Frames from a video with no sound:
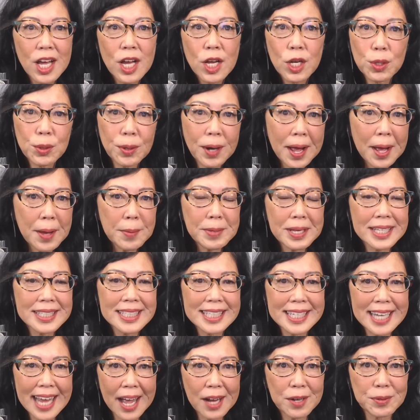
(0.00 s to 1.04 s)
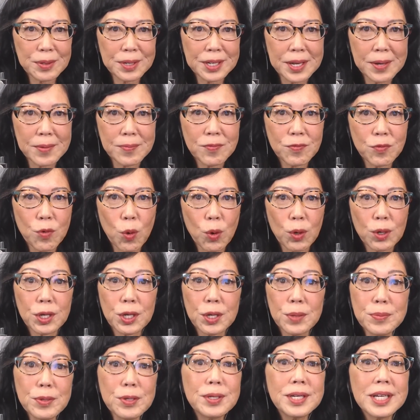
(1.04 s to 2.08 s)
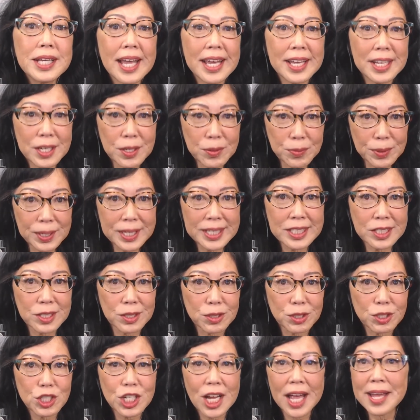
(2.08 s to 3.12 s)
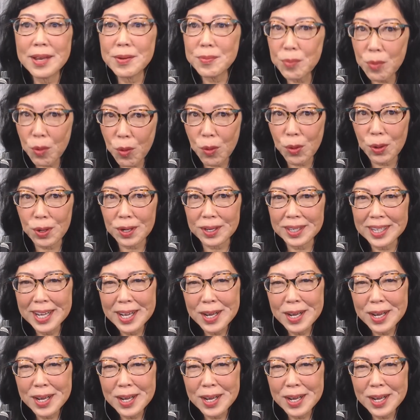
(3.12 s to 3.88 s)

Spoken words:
CRAM is an acronym for Communicating Research and More,